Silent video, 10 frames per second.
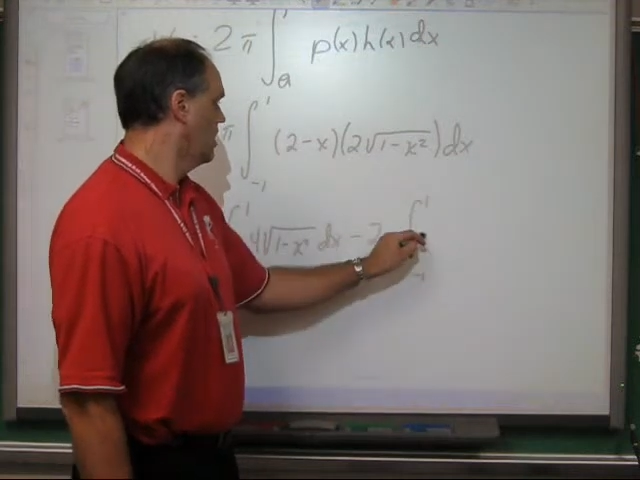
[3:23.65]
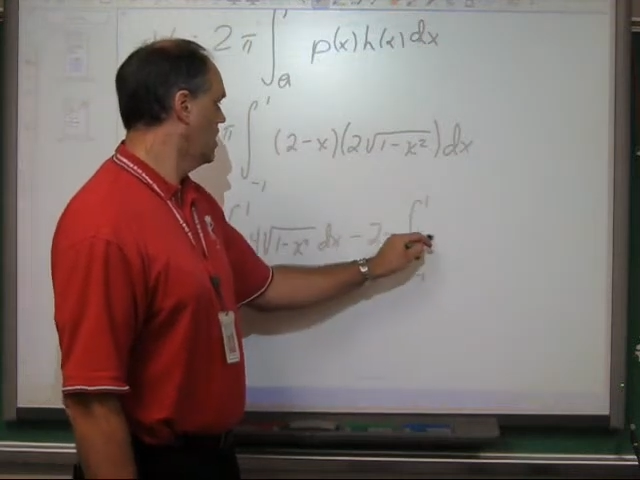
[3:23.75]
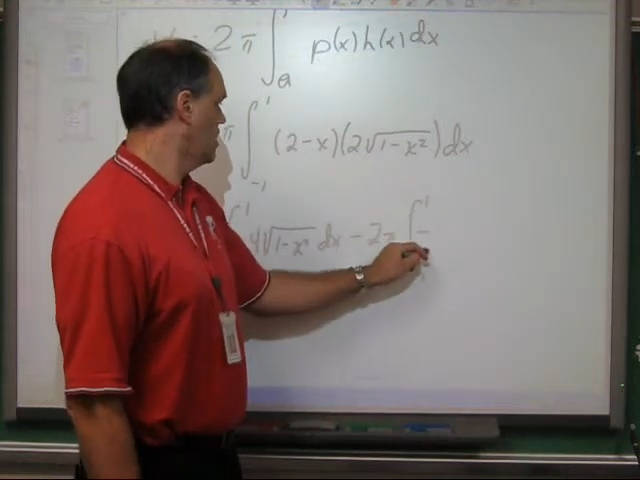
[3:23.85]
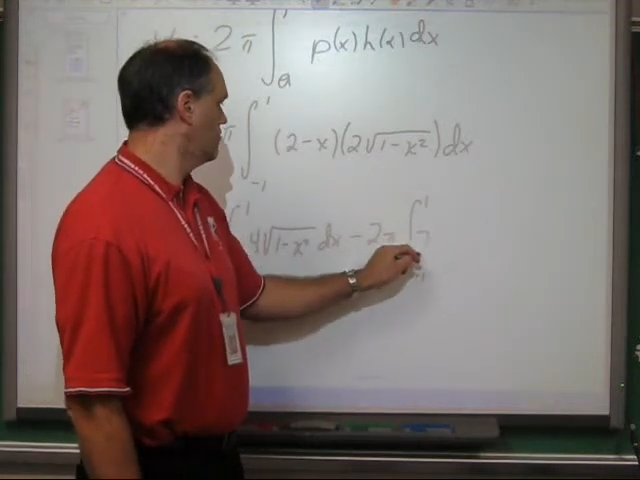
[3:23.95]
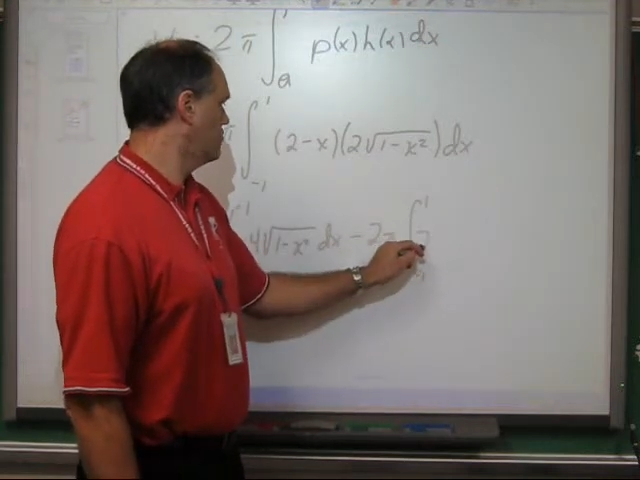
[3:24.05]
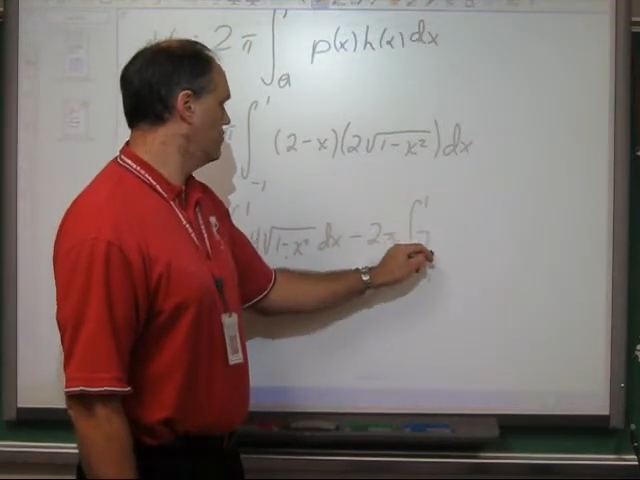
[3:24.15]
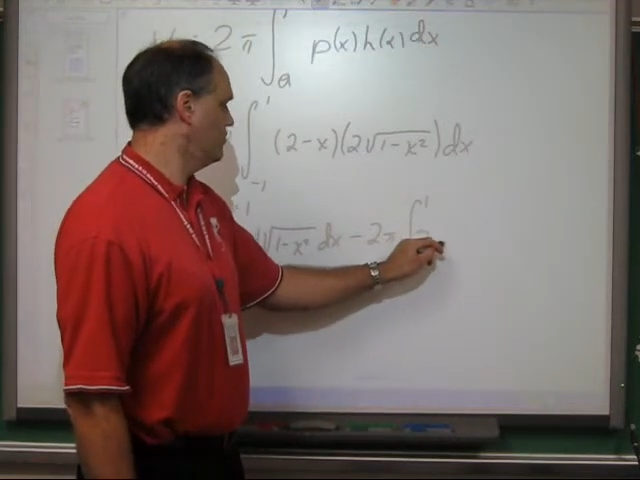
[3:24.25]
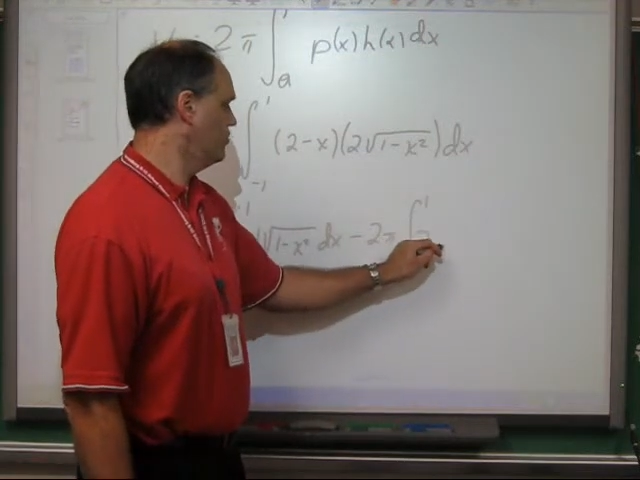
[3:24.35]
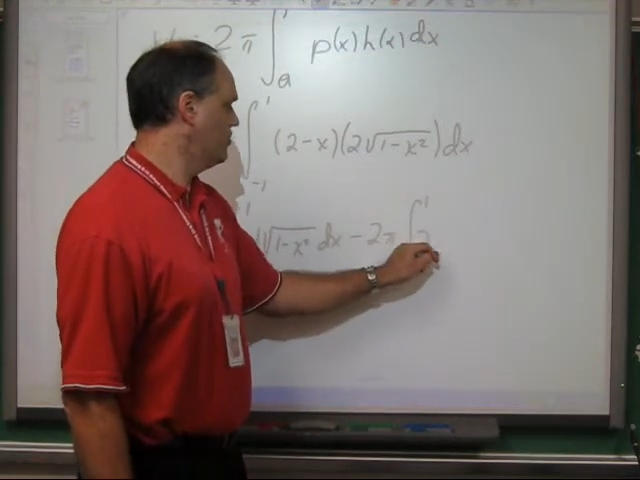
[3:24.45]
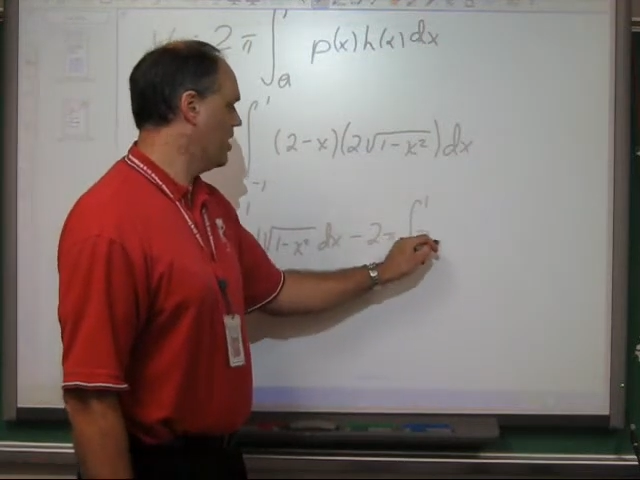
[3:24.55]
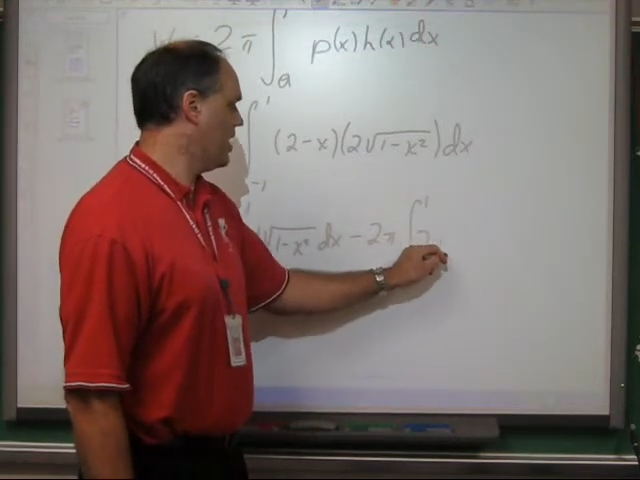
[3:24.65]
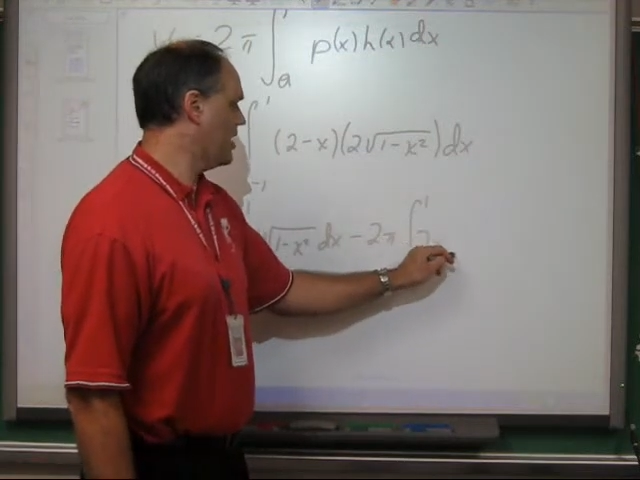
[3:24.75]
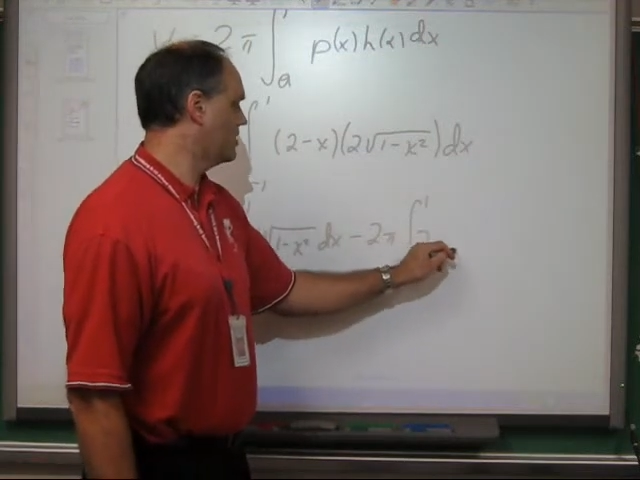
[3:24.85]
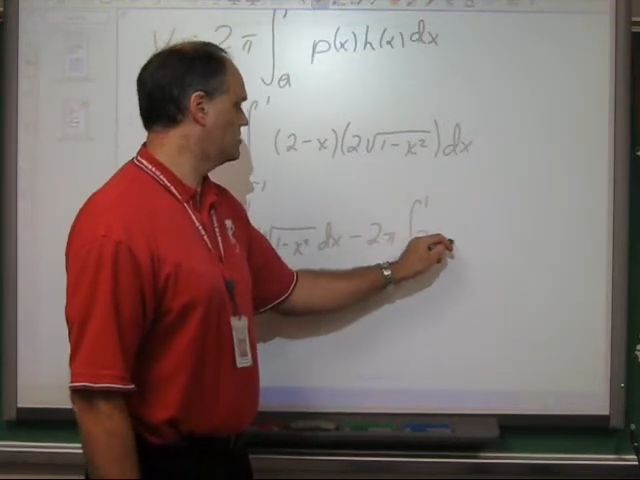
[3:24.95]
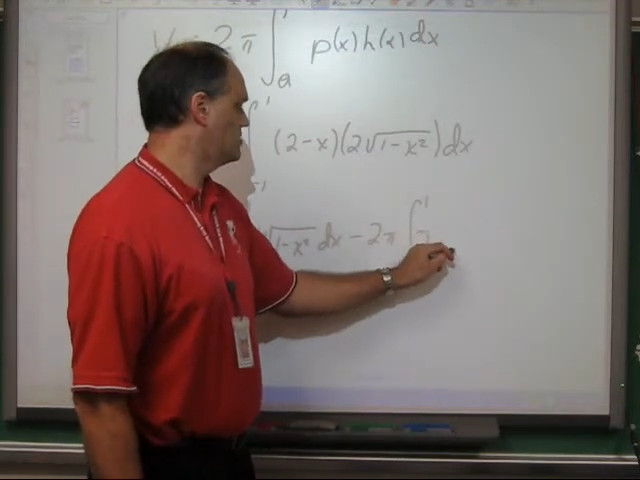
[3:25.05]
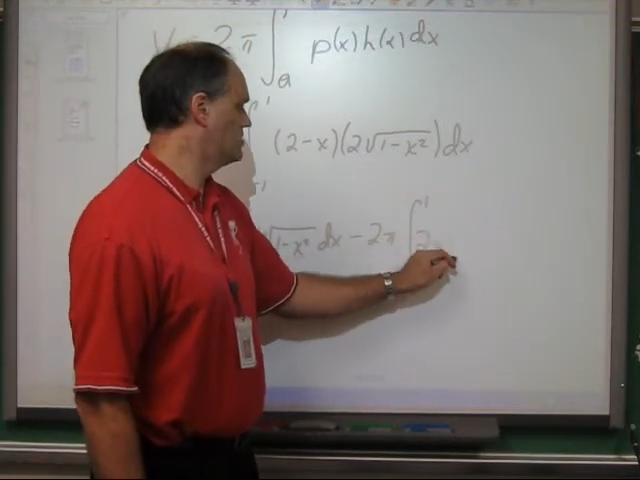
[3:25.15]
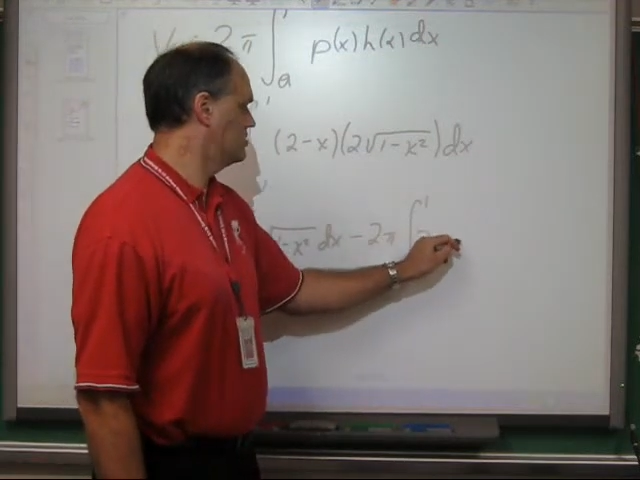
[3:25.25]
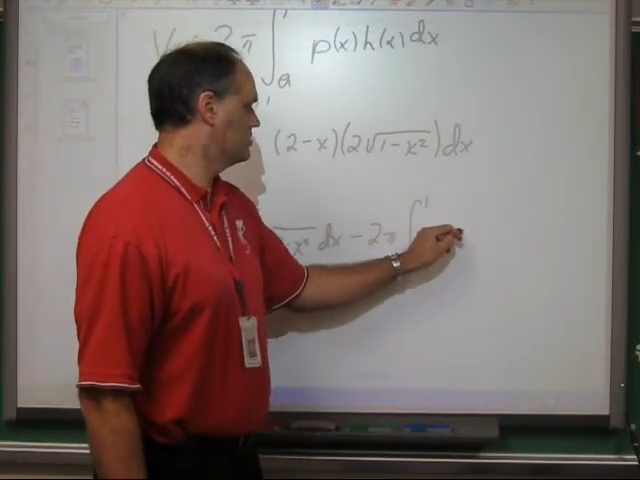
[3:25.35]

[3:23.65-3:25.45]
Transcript: of 2x